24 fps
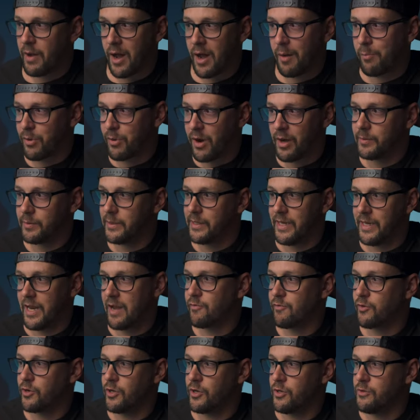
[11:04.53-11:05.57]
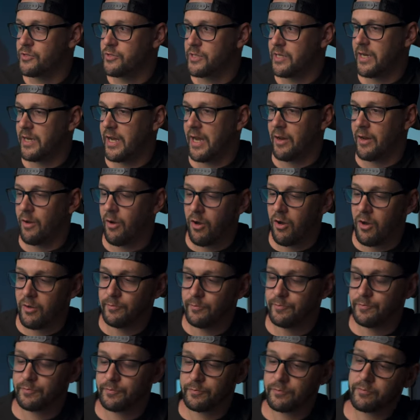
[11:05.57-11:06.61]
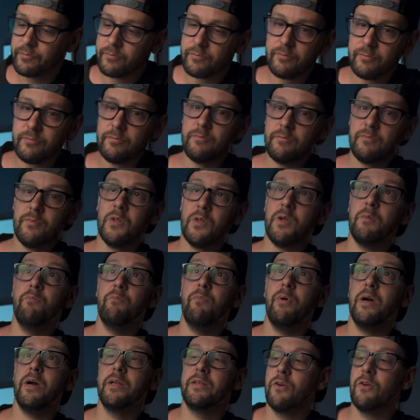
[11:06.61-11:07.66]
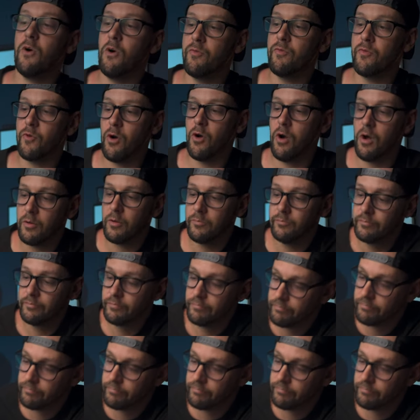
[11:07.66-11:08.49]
I'll probably never use it at all, but overall,